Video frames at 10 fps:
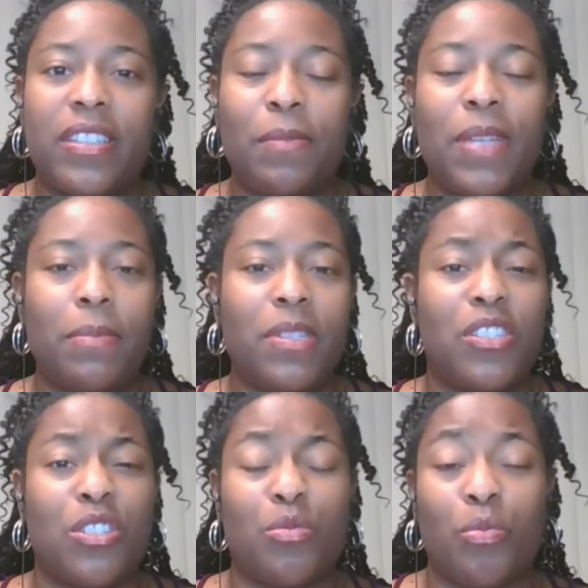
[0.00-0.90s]
sometimes
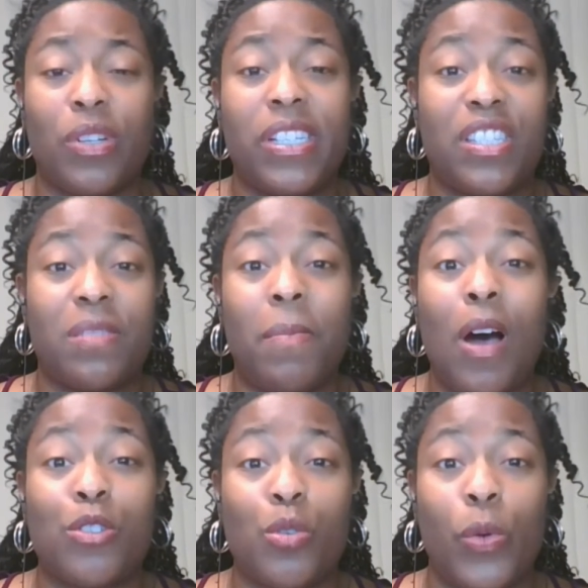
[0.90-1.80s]
it's just really
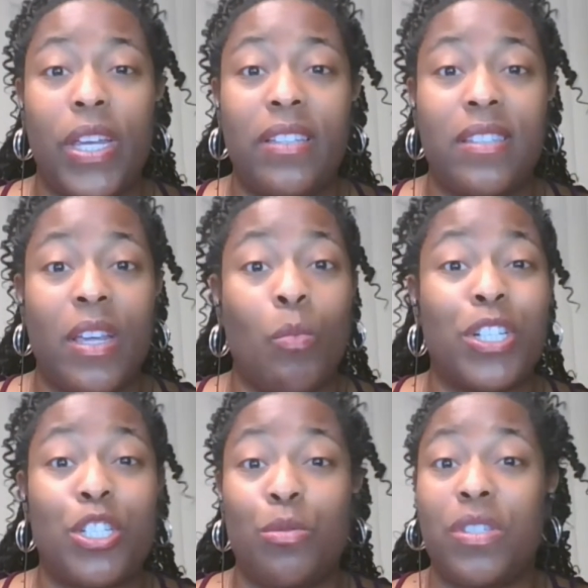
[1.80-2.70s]
small tweaks in
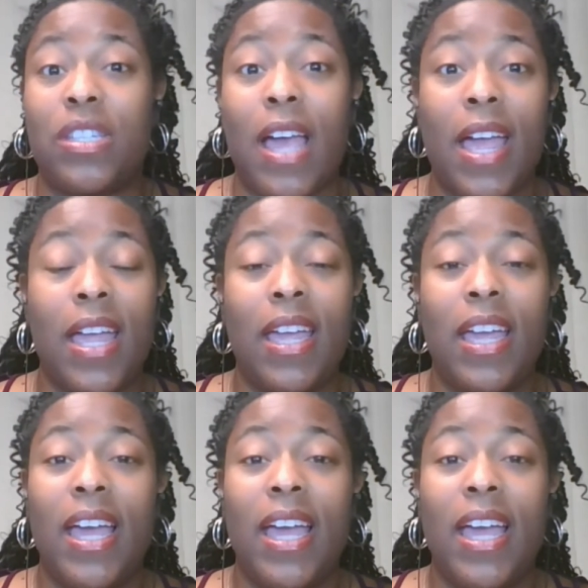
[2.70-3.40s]
what you say